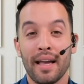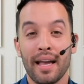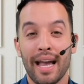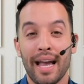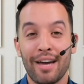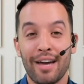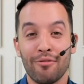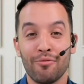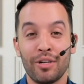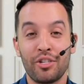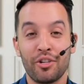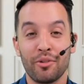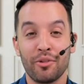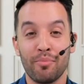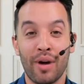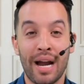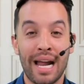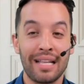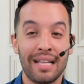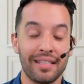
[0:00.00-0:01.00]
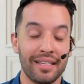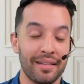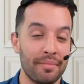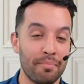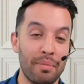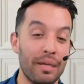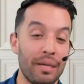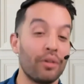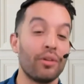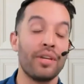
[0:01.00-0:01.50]
And Richard
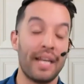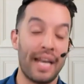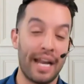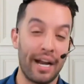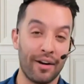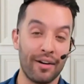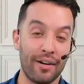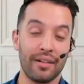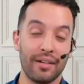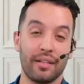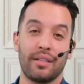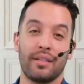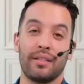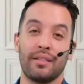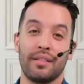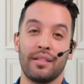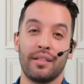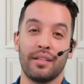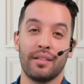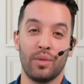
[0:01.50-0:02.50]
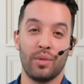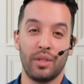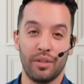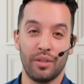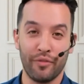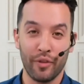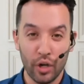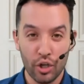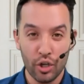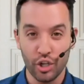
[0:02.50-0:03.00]
Branson, billionaire with
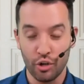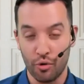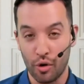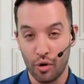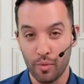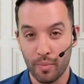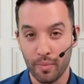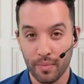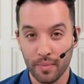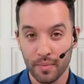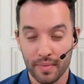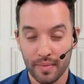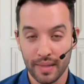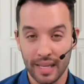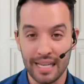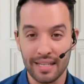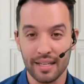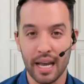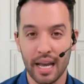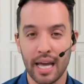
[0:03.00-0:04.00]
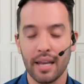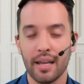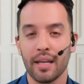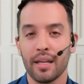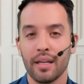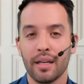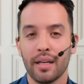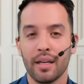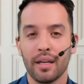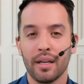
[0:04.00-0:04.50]
the Virgin Group, he said,
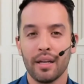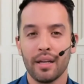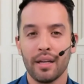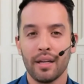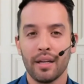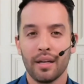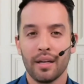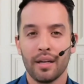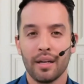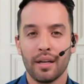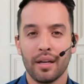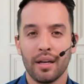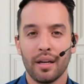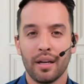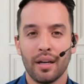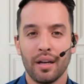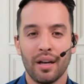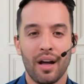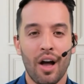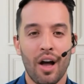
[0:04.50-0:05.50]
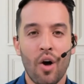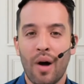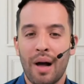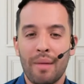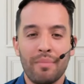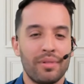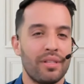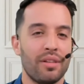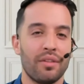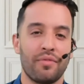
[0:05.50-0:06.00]
"Oh,
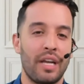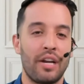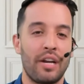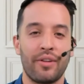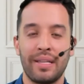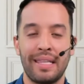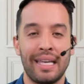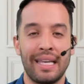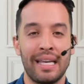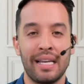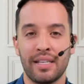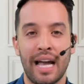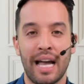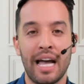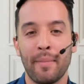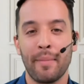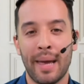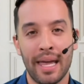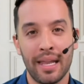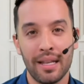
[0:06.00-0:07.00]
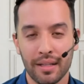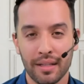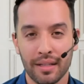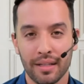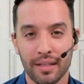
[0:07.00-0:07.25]
I'm still figuring things out, man."